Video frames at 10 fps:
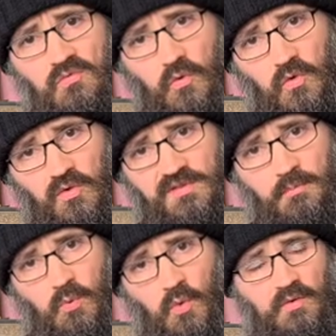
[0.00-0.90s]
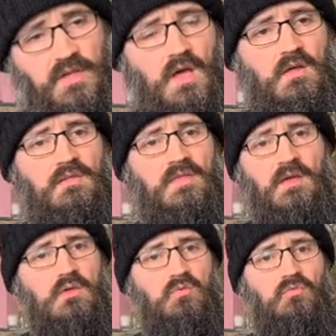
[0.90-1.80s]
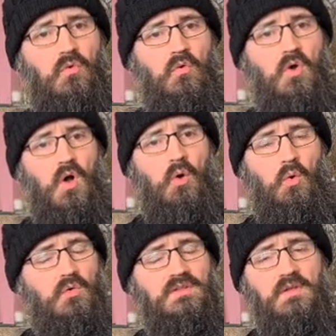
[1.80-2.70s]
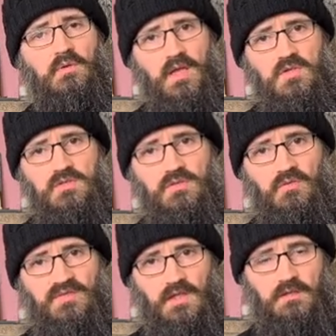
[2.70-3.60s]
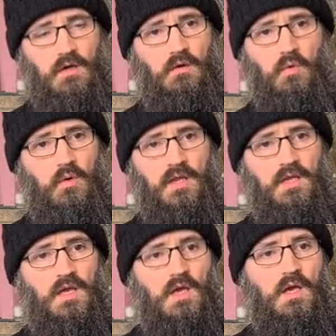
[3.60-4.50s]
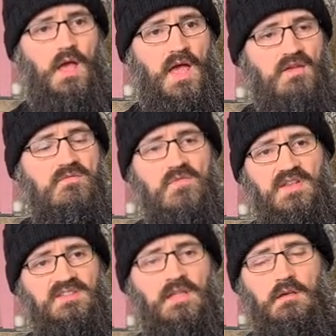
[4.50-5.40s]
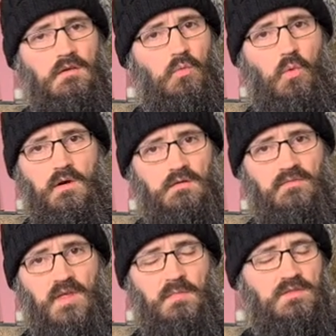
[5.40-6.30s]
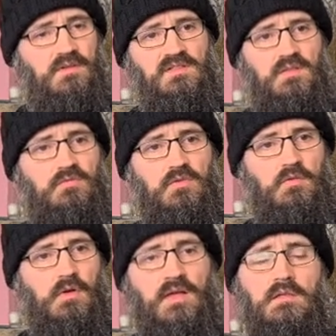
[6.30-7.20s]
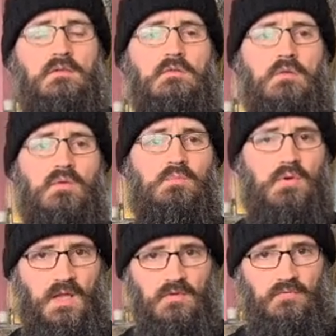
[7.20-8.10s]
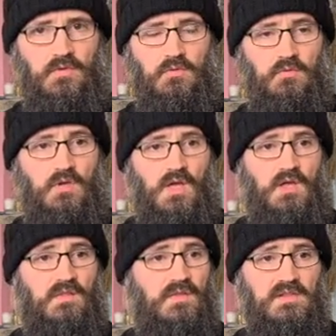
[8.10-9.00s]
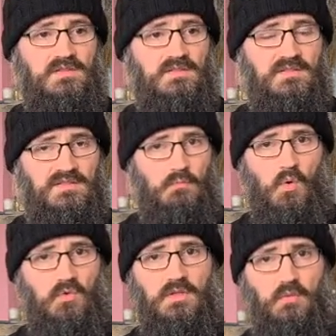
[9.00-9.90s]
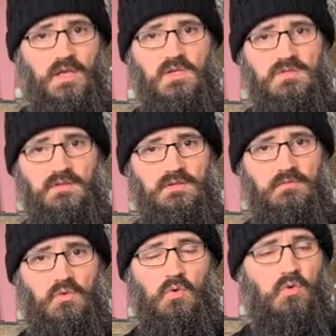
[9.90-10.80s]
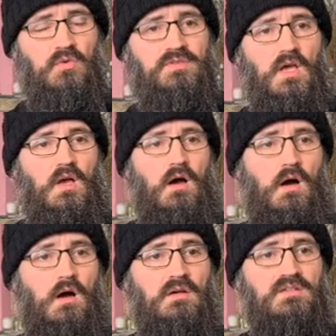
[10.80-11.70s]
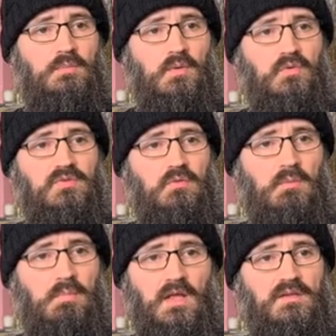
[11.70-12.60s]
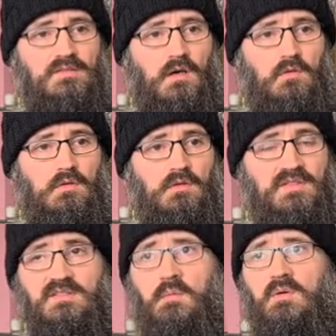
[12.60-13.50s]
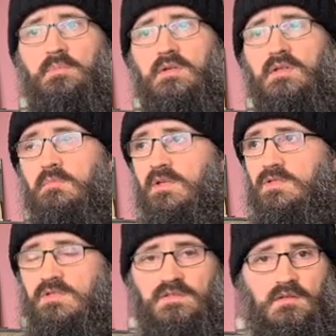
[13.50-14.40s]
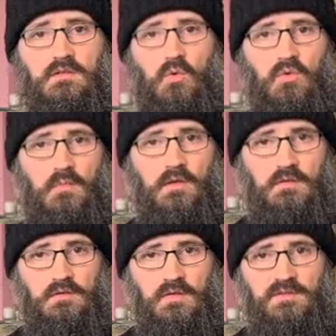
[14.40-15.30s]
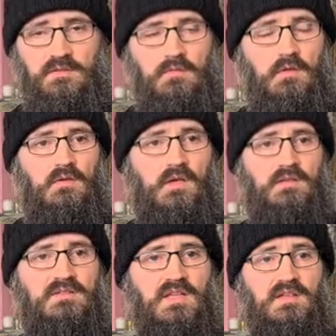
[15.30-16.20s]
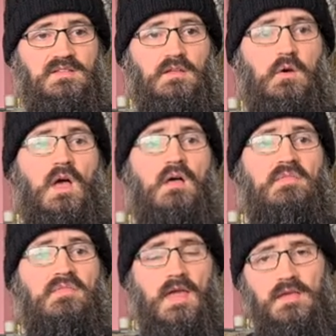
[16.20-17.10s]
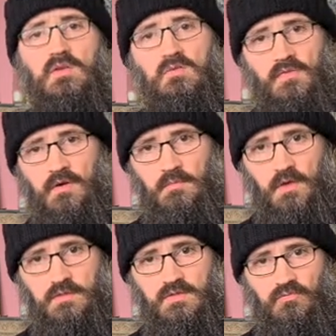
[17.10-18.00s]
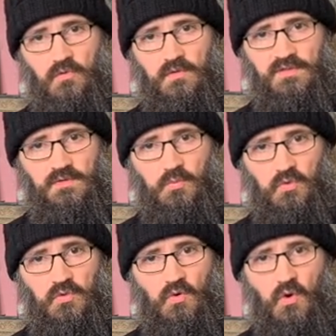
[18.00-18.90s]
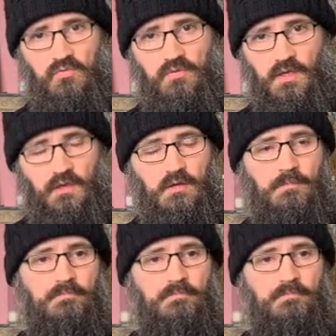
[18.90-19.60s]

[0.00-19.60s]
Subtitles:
for your support. Thank you for all the donations you've sent our way. Every single one of them is received with gratitude, and we pray for you. These small donations of yours are supposed to replace our summer pilgrimages and all my retreats to the United States. So thank you very much for the support you're offering.